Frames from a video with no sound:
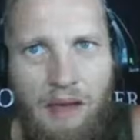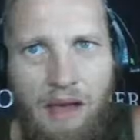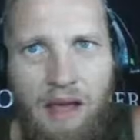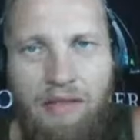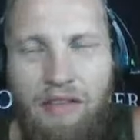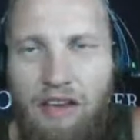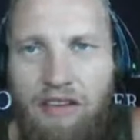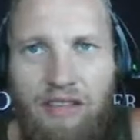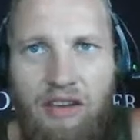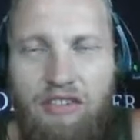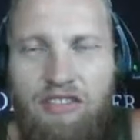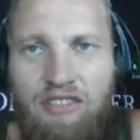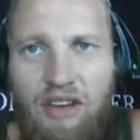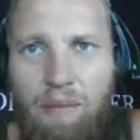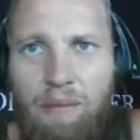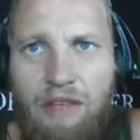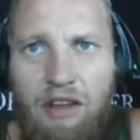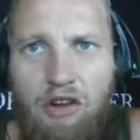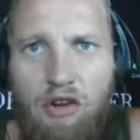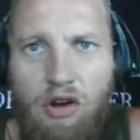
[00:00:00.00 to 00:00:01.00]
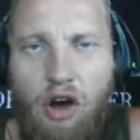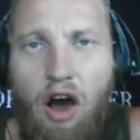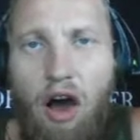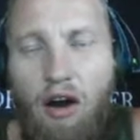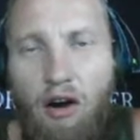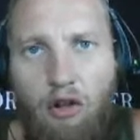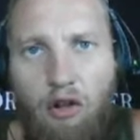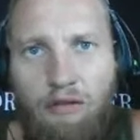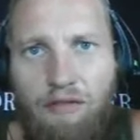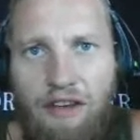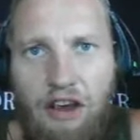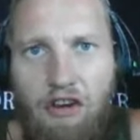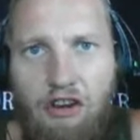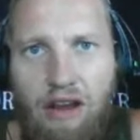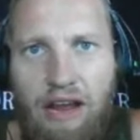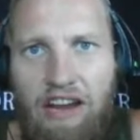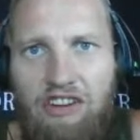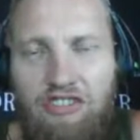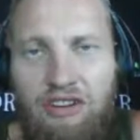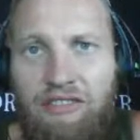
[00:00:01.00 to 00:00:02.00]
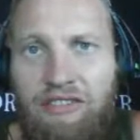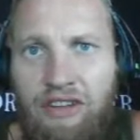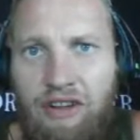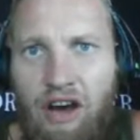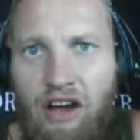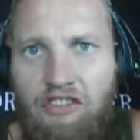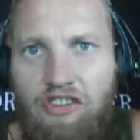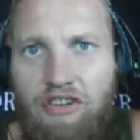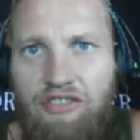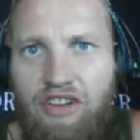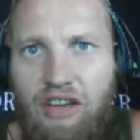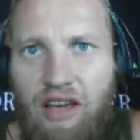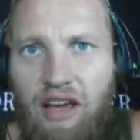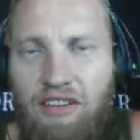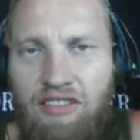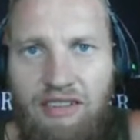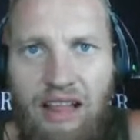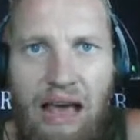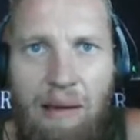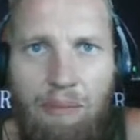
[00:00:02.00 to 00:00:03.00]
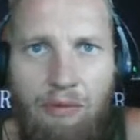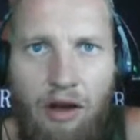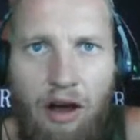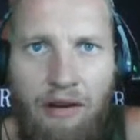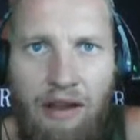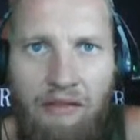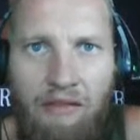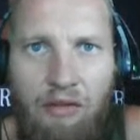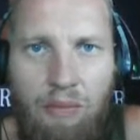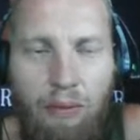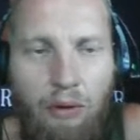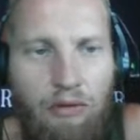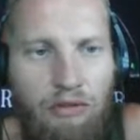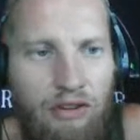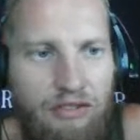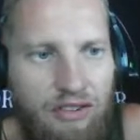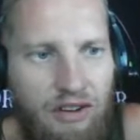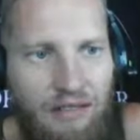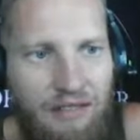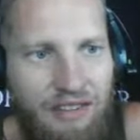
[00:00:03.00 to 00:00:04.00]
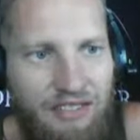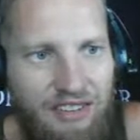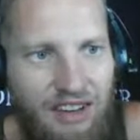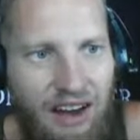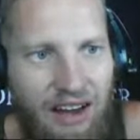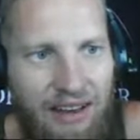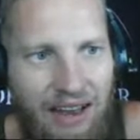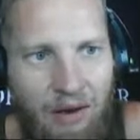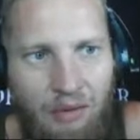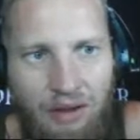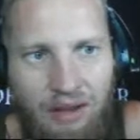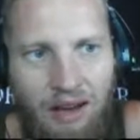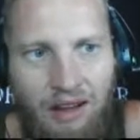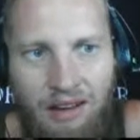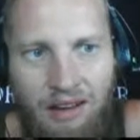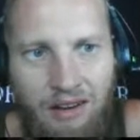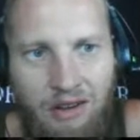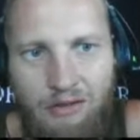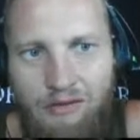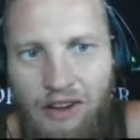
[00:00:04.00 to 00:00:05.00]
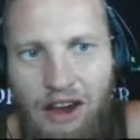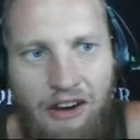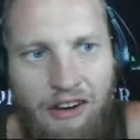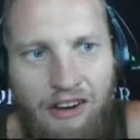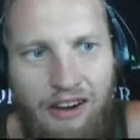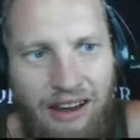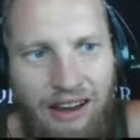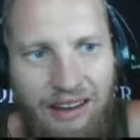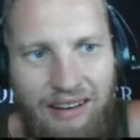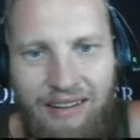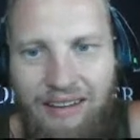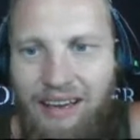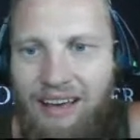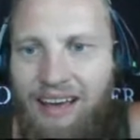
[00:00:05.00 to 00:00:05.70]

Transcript: There's some that are hull variations and not just like I slapped on heavy bolters on the side. Now we got a new variant.